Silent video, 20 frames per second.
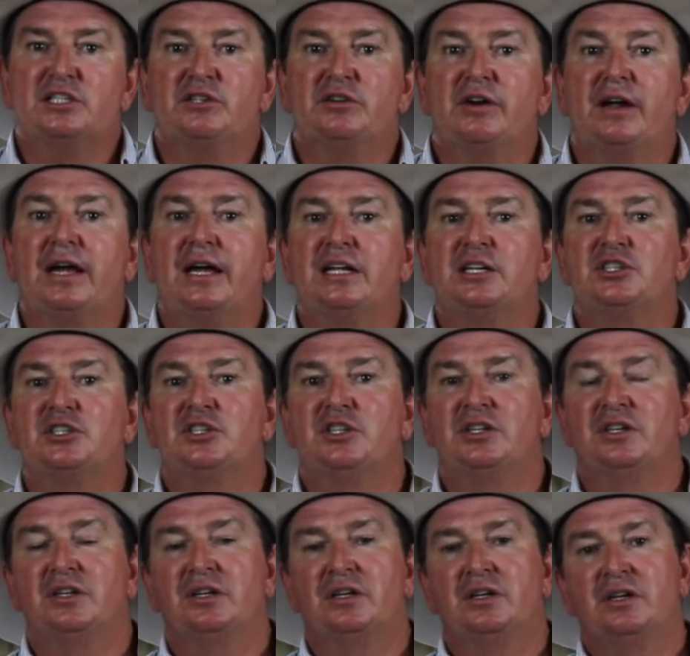scratch,
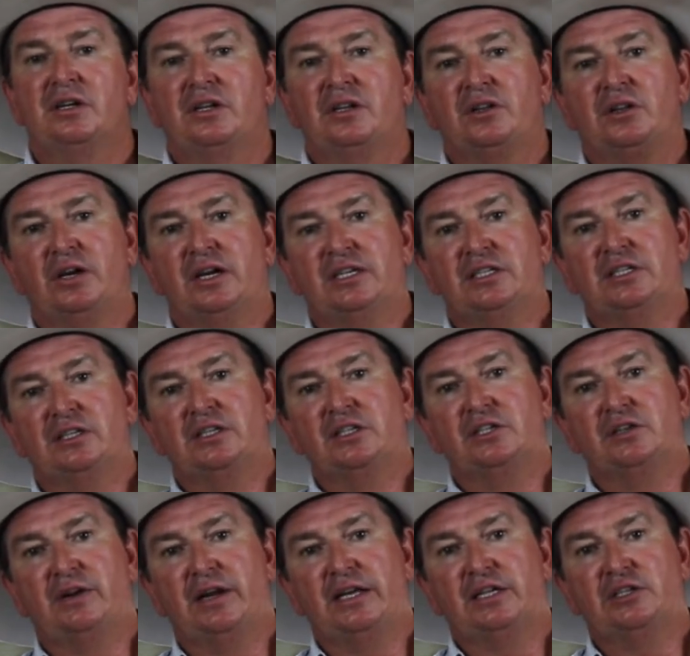and nice little
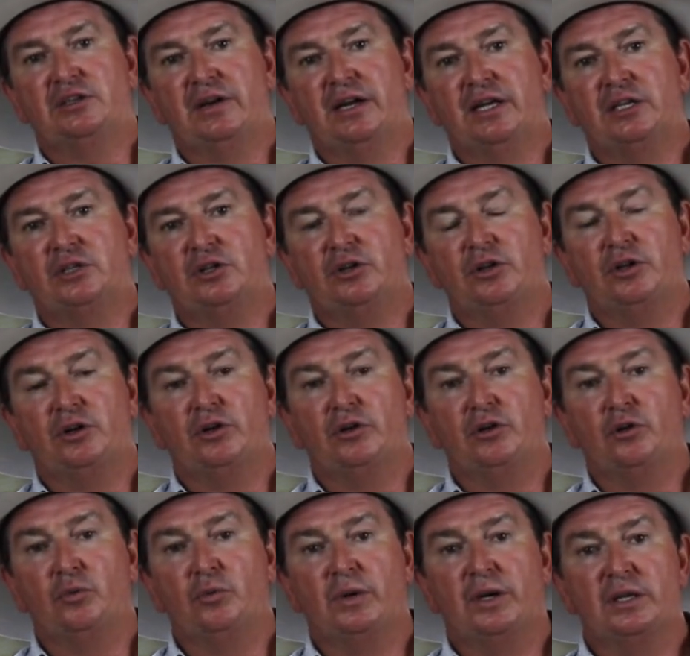scratch, scratch on
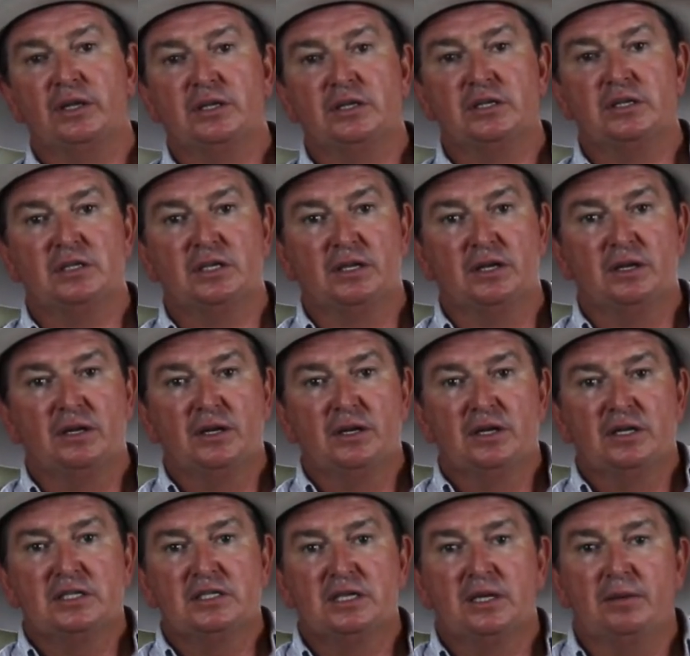the withers, and
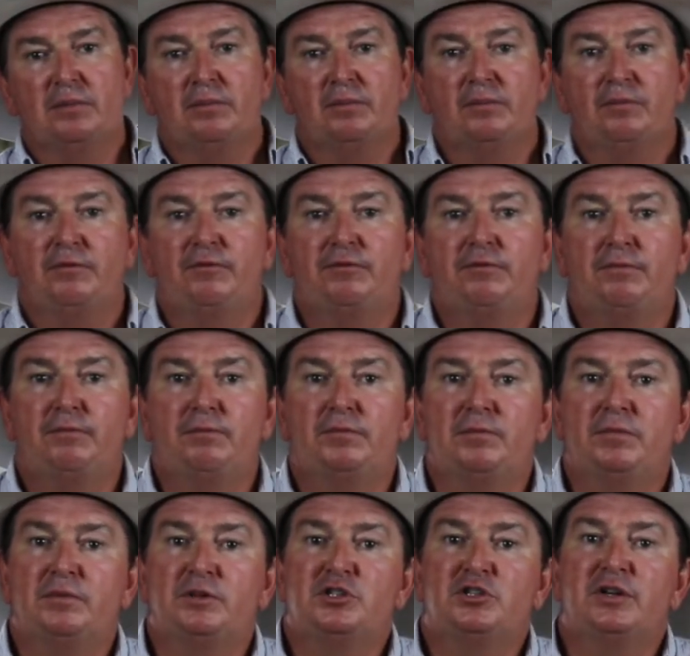some
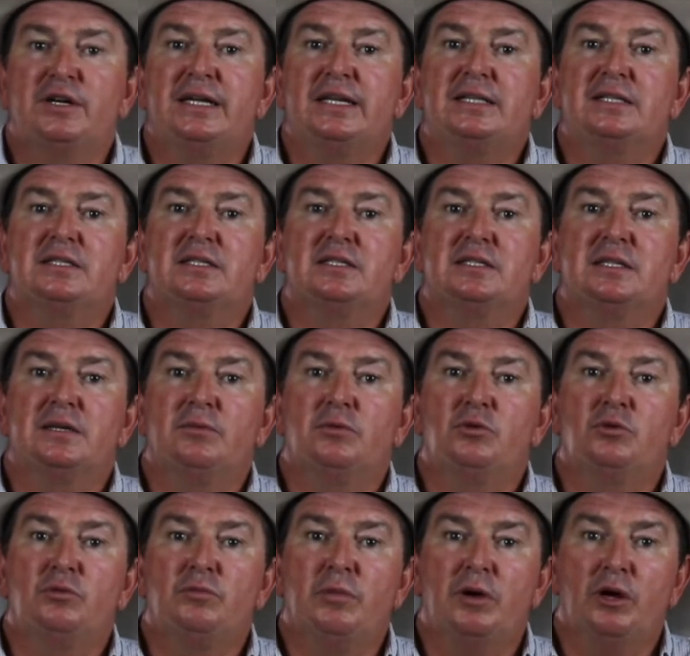treats and some
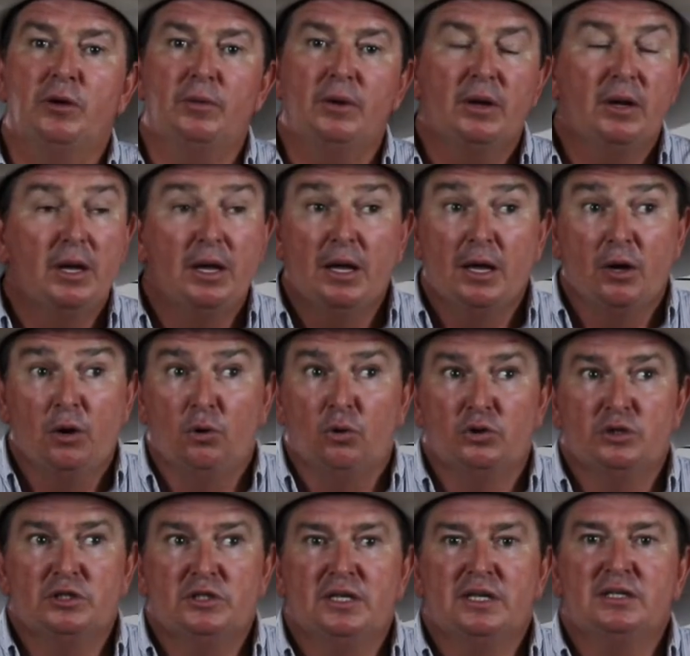good moment.
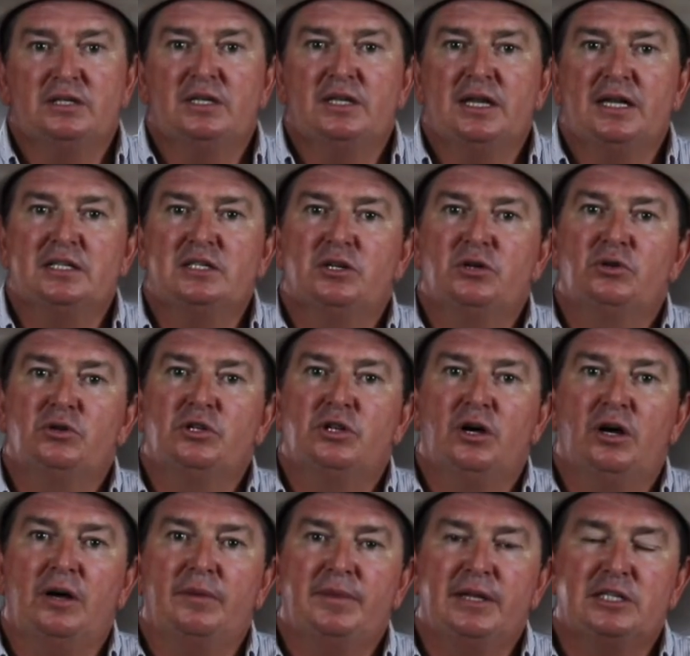Horse thinks, yeah, that's a good
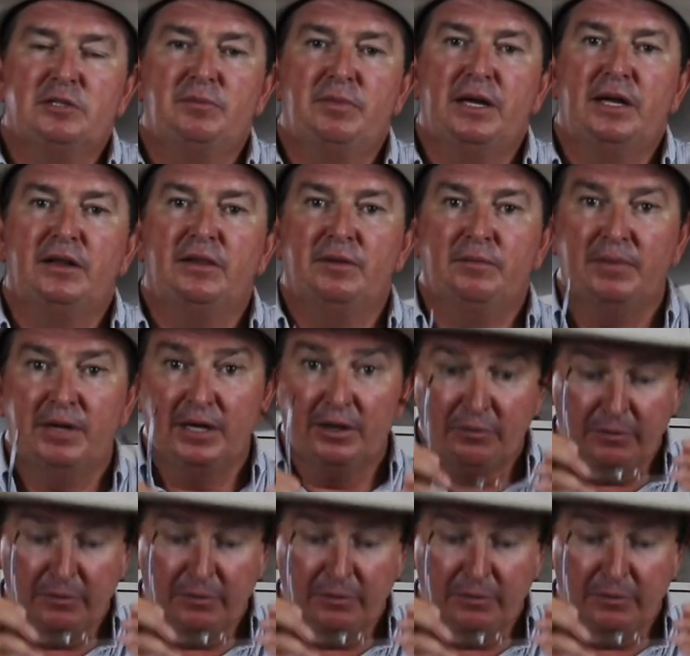time. That's better than being